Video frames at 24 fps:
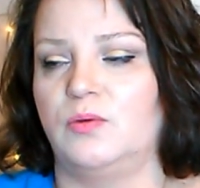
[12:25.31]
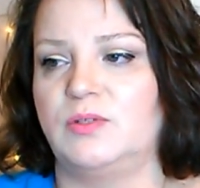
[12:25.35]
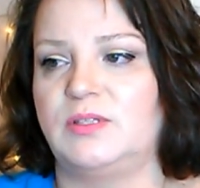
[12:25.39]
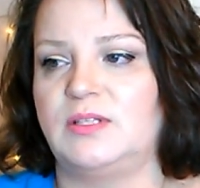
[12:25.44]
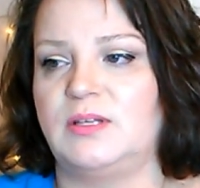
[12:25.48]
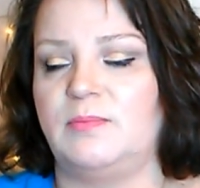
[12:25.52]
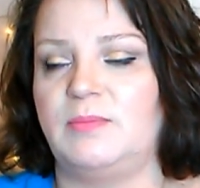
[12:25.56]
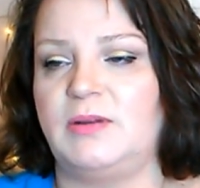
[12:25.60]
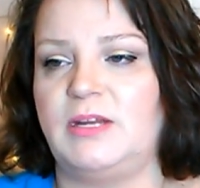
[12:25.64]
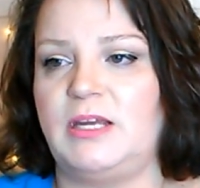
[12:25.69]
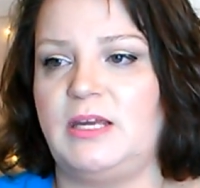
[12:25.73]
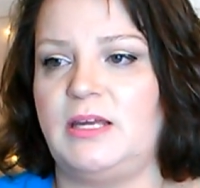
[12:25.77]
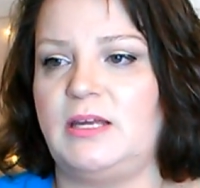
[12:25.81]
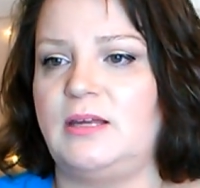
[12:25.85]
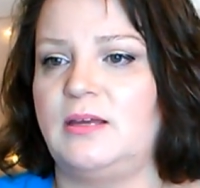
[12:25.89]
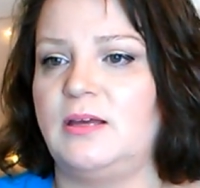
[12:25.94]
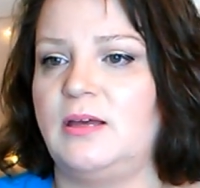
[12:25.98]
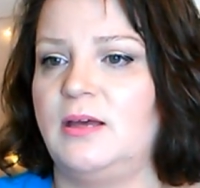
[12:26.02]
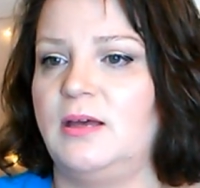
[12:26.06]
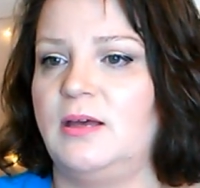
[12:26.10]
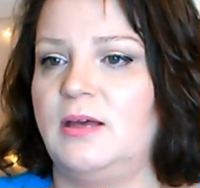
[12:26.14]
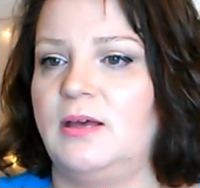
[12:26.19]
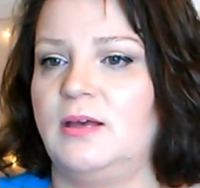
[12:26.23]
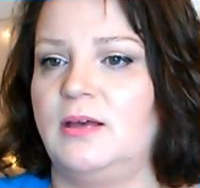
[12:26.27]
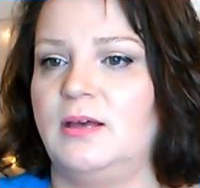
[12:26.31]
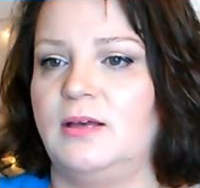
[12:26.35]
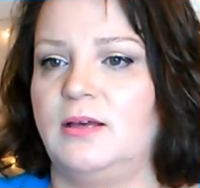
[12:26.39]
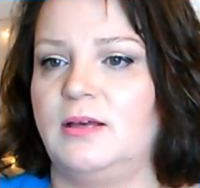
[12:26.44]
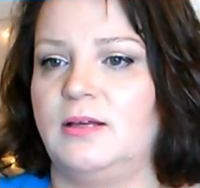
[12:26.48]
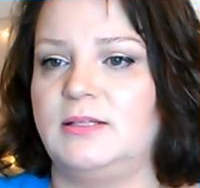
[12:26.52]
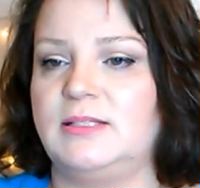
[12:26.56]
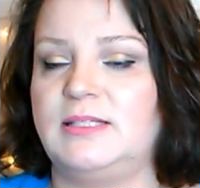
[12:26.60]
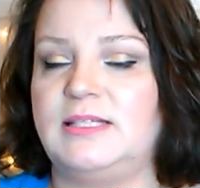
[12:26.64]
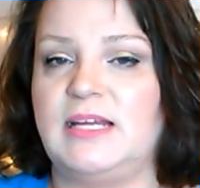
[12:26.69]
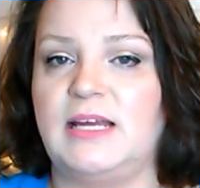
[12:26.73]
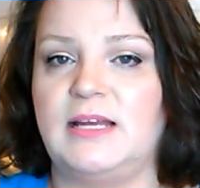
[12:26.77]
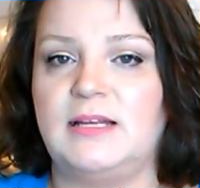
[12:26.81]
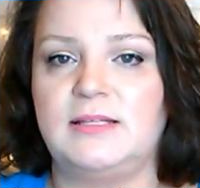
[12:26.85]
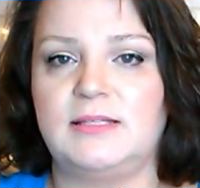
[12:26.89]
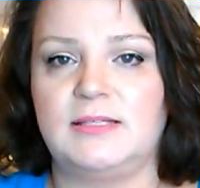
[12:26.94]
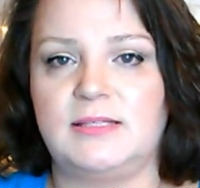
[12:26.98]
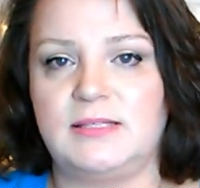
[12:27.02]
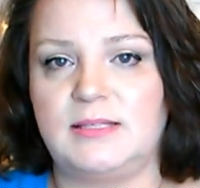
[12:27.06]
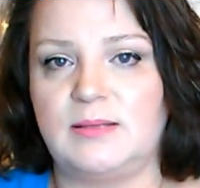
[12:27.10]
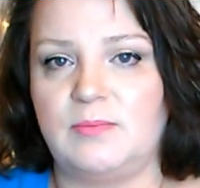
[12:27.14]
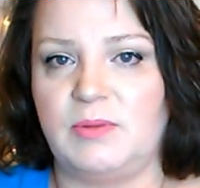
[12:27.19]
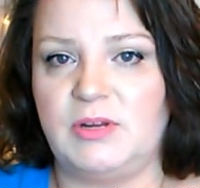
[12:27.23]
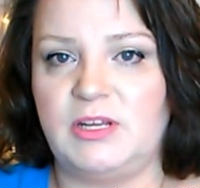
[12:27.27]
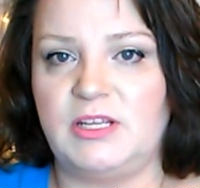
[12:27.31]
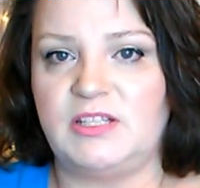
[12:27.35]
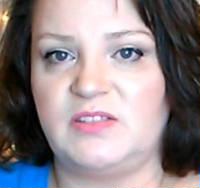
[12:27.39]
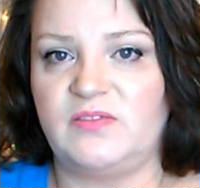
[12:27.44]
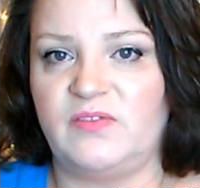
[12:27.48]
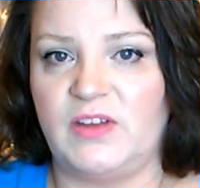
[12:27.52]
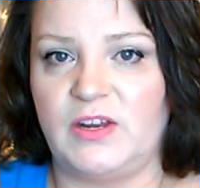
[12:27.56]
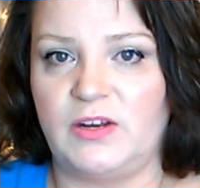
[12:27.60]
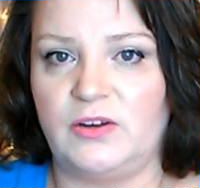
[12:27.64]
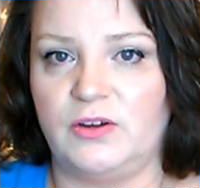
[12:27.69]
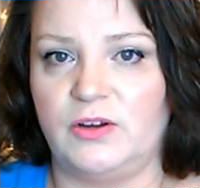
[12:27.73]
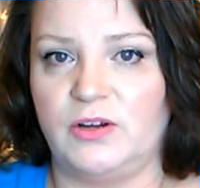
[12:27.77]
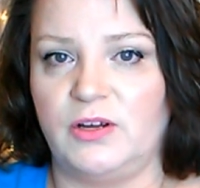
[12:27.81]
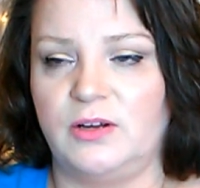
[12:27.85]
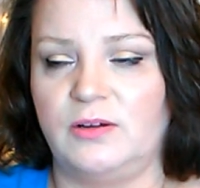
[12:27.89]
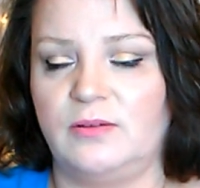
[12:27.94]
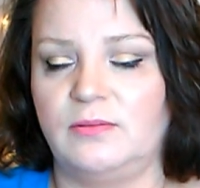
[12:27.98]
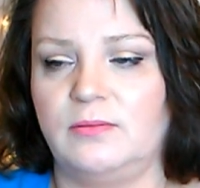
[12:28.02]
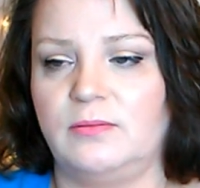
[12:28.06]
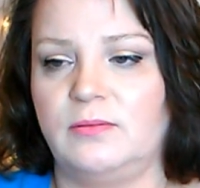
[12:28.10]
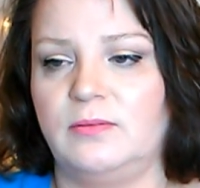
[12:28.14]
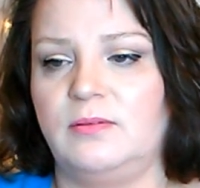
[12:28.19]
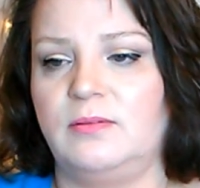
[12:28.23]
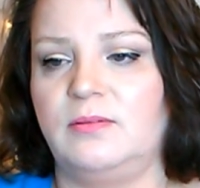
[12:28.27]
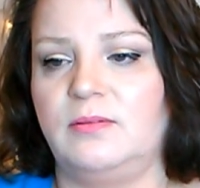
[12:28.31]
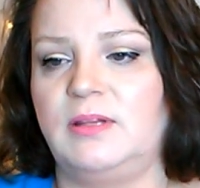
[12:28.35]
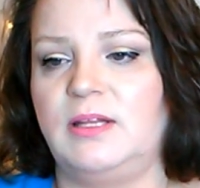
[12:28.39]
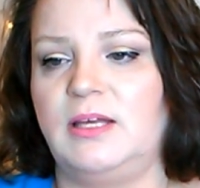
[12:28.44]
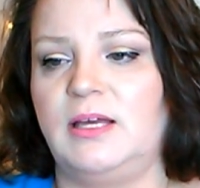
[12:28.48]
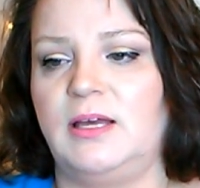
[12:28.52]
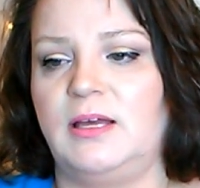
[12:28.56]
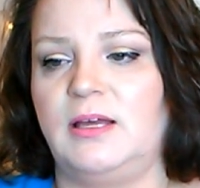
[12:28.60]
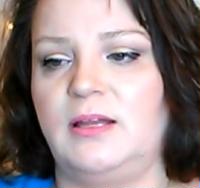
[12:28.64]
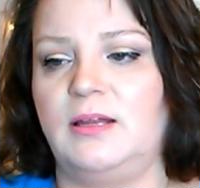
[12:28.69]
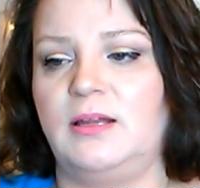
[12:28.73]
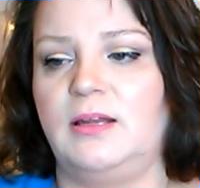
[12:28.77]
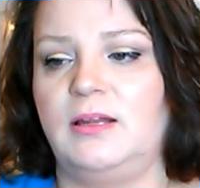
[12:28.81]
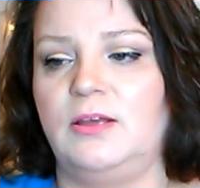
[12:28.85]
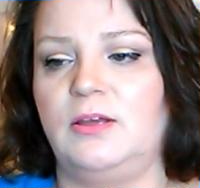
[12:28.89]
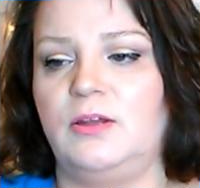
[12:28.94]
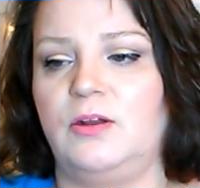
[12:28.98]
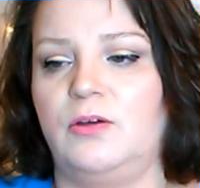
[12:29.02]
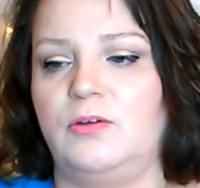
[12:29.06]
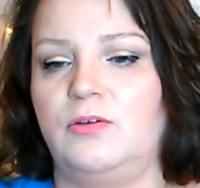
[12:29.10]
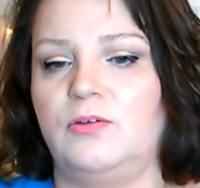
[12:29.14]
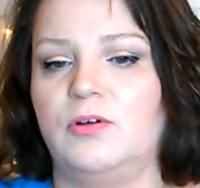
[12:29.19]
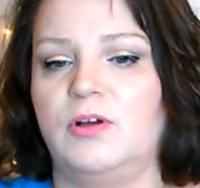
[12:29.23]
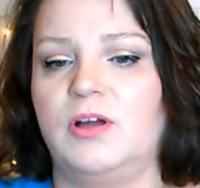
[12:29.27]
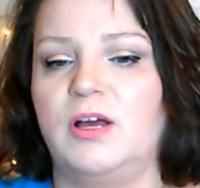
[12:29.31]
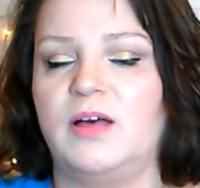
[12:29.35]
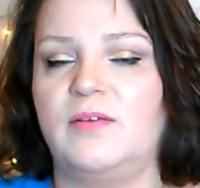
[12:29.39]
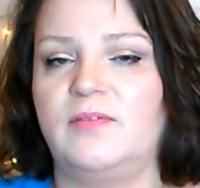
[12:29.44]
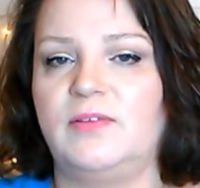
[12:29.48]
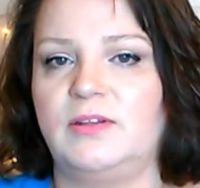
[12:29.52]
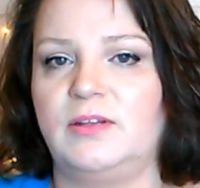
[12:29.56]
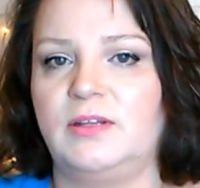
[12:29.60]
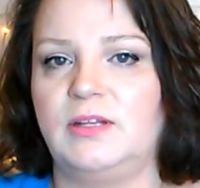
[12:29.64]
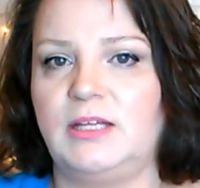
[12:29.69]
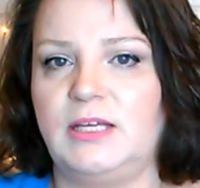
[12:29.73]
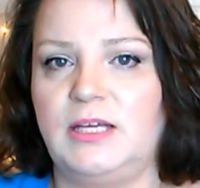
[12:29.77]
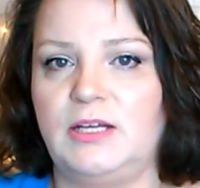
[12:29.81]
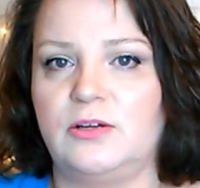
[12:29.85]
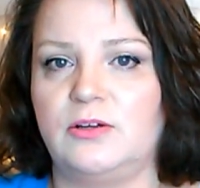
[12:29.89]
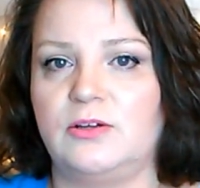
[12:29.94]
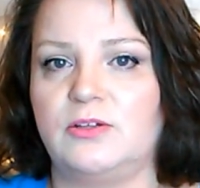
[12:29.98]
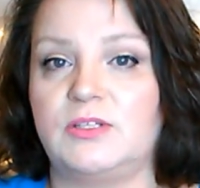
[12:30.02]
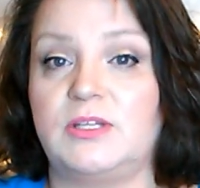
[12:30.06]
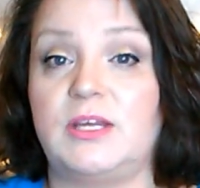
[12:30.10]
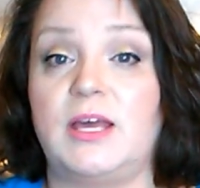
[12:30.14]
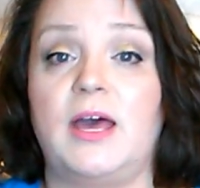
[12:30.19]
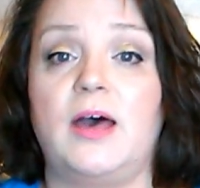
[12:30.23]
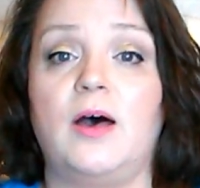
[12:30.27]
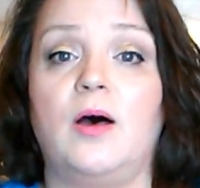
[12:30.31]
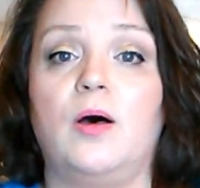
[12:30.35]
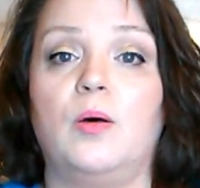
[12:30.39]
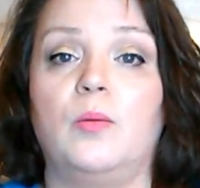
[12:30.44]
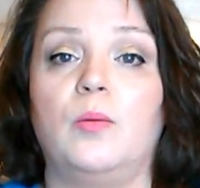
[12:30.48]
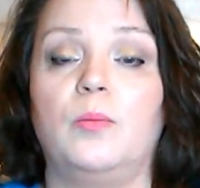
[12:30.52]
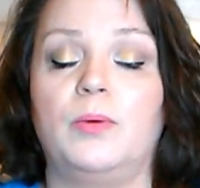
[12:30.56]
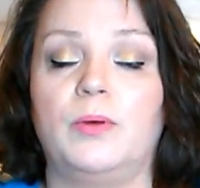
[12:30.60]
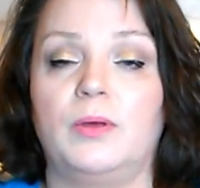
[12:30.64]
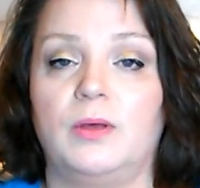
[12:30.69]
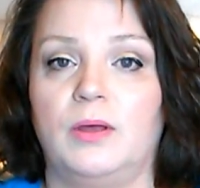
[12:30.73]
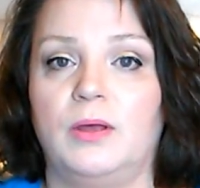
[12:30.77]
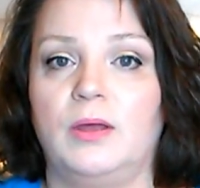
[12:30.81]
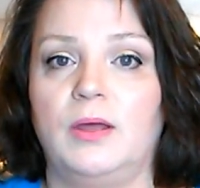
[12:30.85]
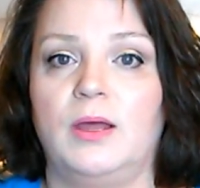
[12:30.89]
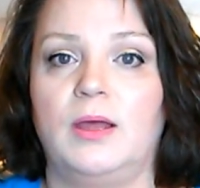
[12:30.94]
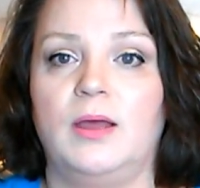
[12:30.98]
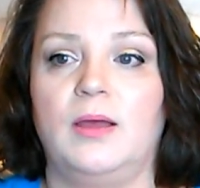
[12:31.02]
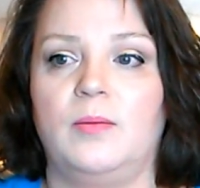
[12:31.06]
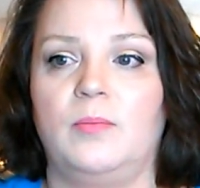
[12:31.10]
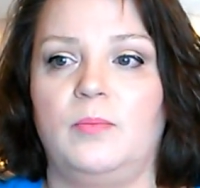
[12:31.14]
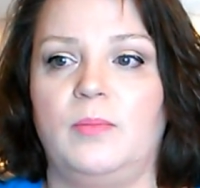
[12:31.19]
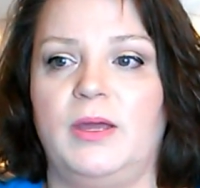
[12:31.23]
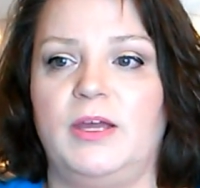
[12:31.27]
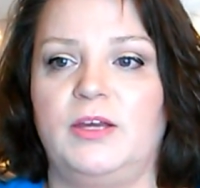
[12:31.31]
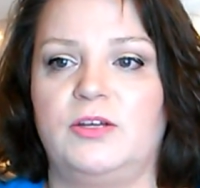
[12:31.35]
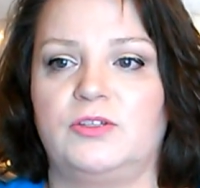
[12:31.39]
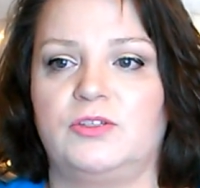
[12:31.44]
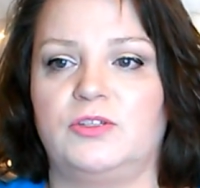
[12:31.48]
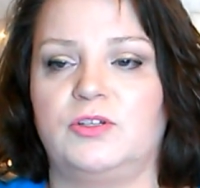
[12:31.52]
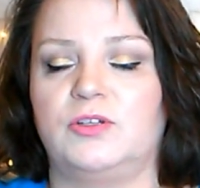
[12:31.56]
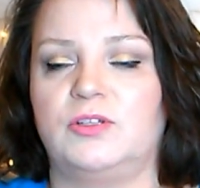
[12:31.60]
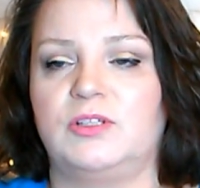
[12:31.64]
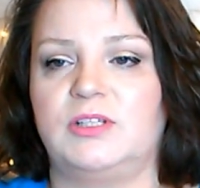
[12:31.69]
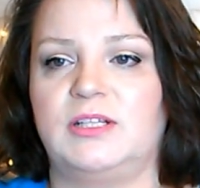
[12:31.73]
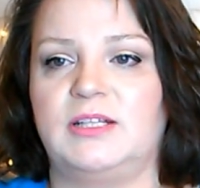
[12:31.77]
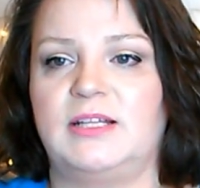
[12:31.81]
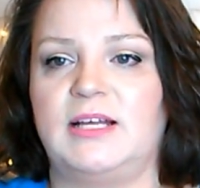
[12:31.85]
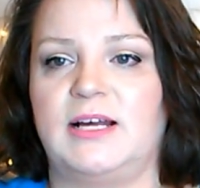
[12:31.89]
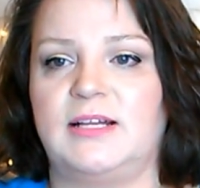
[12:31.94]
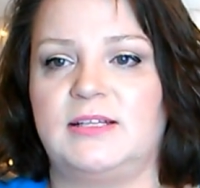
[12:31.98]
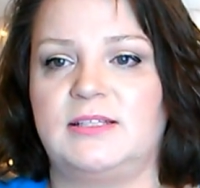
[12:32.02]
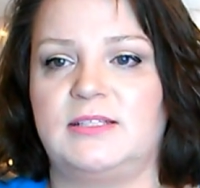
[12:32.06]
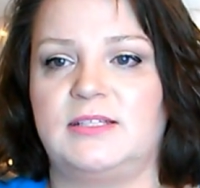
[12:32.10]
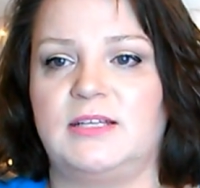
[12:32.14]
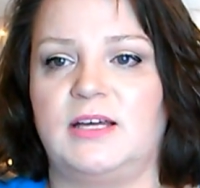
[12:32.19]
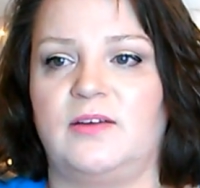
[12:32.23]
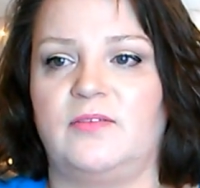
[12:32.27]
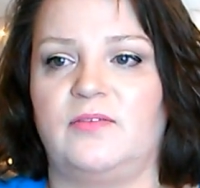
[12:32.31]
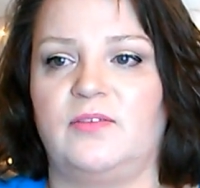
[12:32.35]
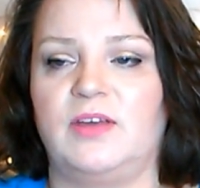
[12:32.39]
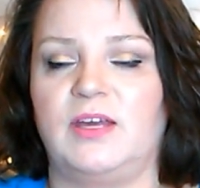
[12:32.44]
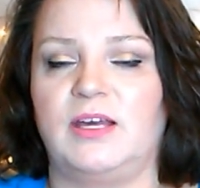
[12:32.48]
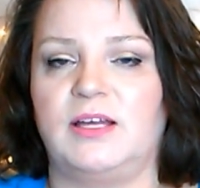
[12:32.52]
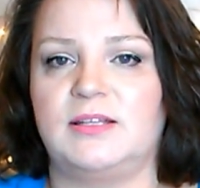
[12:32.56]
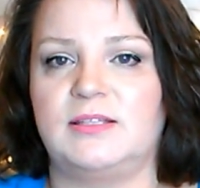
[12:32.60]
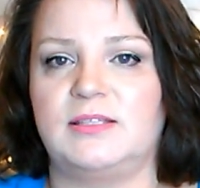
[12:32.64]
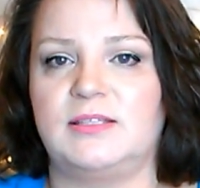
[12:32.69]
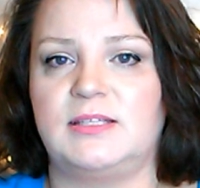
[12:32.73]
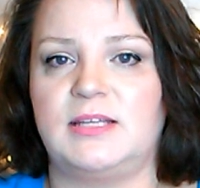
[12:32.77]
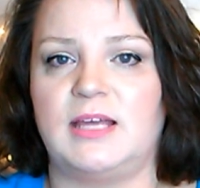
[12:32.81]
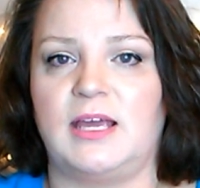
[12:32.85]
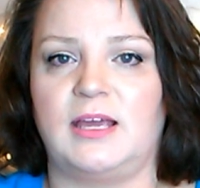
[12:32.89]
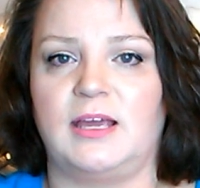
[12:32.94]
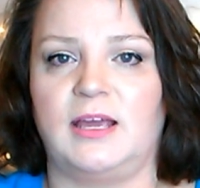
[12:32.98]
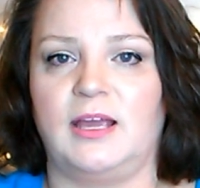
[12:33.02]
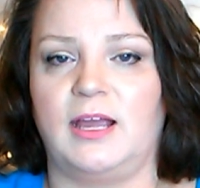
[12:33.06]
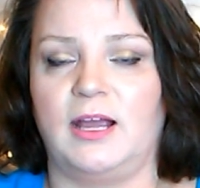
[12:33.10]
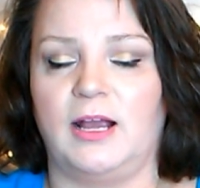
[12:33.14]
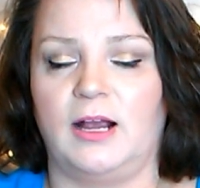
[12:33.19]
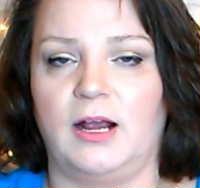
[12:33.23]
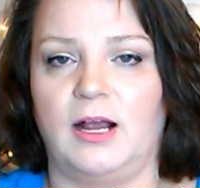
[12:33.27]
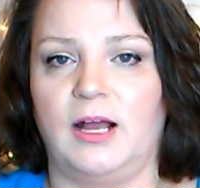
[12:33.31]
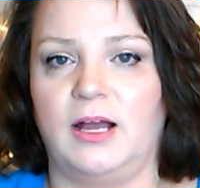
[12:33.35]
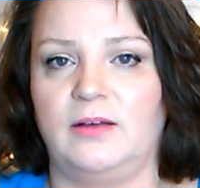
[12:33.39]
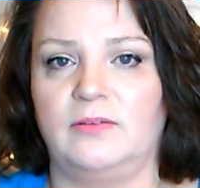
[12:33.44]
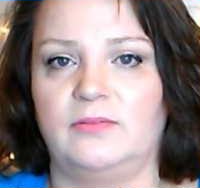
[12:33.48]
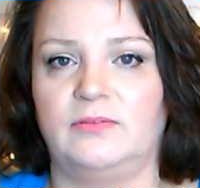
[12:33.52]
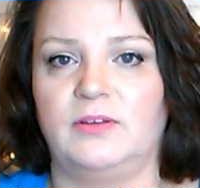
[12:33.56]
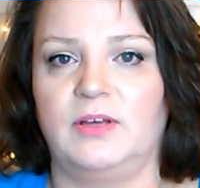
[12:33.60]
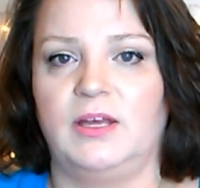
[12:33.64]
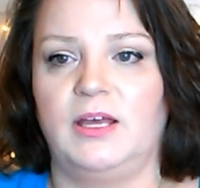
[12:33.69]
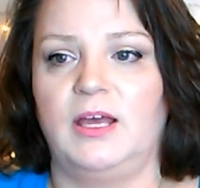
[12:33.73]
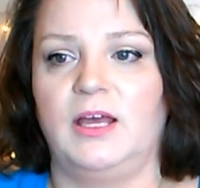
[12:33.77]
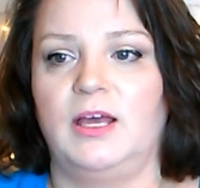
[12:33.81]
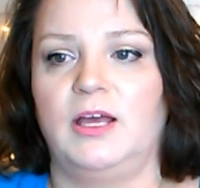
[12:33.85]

somebody dents somebody's fender, then, your coven leaders help make sure that stuff gets taken care of.